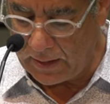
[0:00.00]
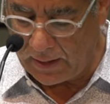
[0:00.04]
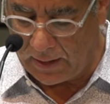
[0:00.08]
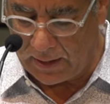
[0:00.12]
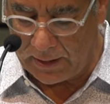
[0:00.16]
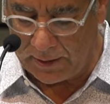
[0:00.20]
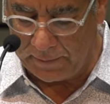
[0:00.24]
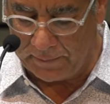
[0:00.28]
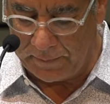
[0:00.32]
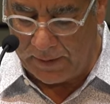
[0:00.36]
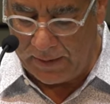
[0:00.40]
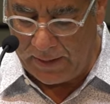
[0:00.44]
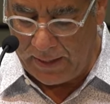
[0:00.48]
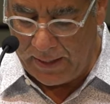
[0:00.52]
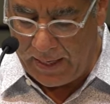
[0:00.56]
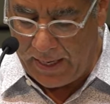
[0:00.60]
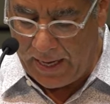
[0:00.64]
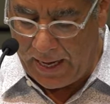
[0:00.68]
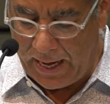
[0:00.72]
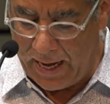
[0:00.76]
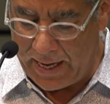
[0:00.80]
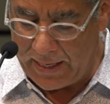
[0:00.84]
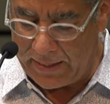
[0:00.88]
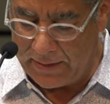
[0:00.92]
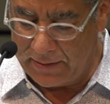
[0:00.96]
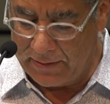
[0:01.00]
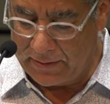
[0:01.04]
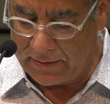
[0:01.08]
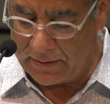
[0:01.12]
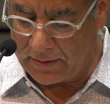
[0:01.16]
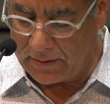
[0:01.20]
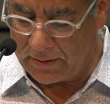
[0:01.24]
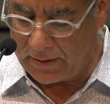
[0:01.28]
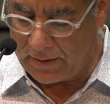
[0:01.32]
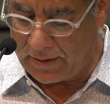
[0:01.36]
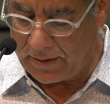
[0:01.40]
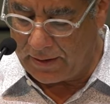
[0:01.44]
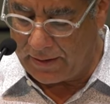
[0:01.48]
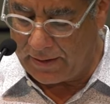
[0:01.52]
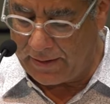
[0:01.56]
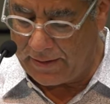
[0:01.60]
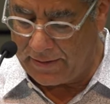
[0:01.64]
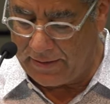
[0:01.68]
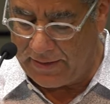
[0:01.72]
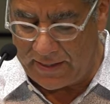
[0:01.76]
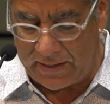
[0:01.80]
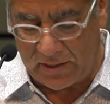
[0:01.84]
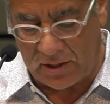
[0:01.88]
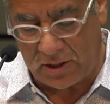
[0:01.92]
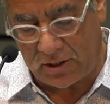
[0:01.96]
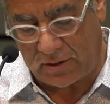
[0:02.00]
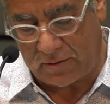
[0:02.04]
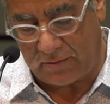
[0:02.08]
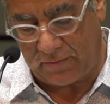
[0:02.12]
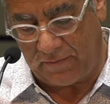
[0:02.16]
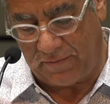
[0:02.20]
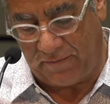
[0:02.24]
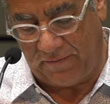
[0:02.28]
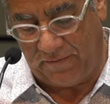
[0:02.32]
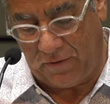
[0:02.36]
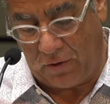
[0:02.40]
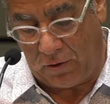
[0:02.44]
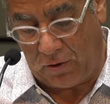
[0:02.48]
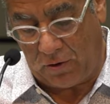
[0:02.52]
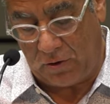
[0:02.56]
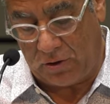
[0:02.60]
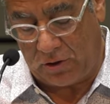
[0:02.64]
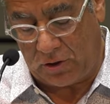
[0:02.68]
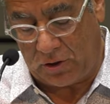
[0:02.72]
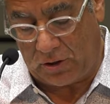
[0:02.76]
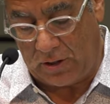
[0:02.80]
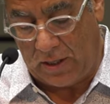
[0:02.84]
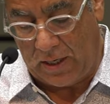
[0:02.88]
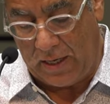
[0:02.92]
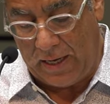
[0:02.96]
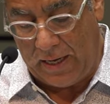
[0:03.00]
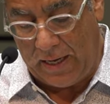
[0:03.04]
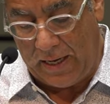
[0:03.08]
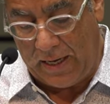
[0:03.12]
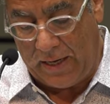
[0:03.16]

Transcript: Um, and this verse